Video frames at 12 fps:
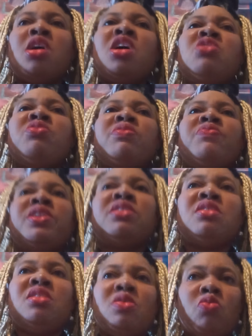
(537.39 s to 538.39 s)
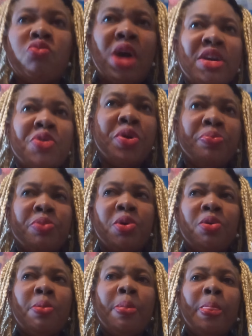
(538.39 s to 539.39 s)
and you invest in the right
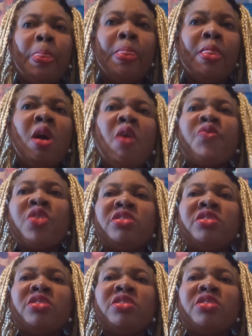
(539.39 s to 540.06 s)
crypto, of